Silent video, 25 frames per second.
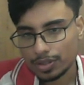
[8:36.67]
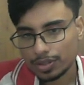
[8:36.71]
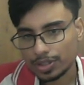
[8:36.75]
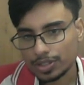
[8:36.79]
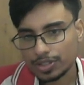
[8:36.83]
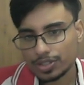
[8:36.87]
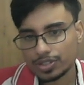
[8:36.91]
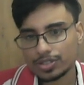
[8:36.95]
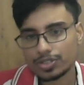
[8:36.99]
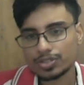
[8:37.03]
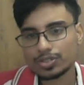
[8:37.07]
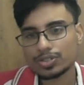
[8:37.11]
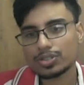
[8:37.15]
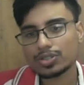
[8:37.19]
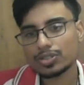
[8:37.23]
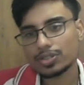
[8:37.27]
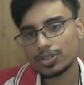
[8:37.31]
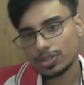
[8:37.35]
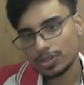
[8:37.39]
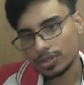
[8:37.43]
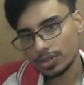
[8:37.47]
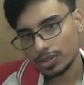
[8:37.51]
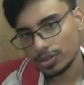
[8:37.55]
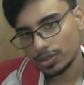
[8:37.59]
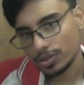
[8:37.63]
This
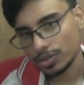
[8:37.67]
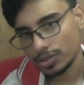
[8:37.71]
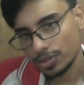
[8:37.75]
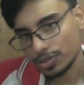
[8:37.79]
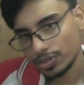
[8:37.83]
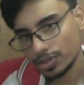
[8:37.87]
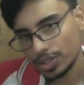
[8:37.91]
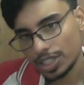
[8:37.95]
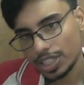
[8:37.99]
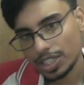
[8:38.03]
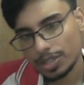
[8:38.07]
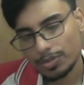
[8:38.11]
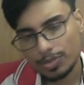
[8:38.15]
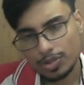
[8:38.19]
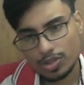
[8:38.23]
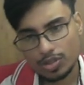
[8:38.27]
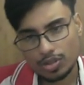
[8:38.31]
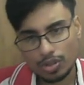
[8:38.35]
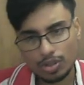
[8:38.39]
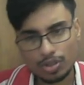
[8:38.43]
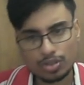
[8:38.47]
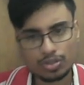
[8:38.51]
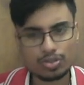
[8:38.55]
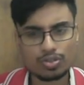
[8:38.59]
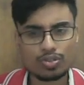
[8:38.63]
theme is
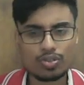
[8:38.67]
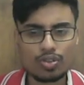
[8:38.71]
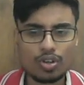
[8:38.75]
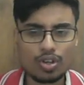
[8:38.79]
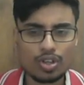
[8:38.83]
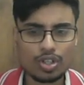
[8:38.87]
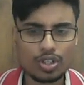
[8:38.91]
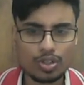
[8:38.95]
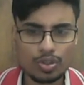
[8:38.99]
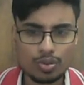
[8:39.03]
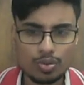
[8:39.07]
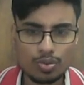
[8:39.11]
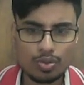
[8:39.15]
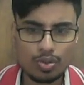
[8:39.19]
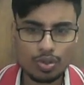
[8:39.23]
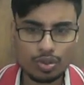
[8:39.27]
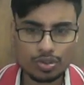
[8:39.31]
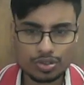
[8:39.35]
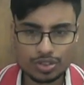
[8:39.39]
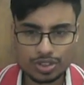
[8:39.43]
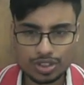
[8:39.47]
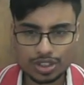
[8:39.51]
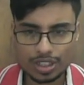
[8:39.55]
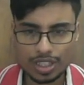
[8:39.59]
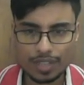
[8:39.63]
also called rook
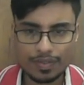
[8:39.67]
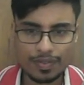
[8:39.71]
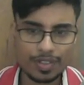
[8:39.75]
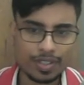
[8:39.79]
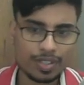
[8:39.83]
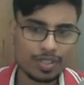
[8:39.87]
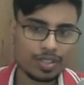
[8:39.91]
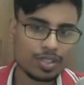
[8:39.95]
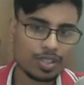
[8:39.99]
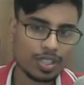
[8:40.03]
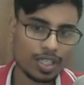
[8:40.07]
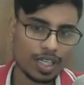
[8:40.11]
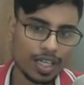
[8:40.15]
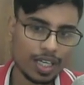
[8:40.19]
on 7th,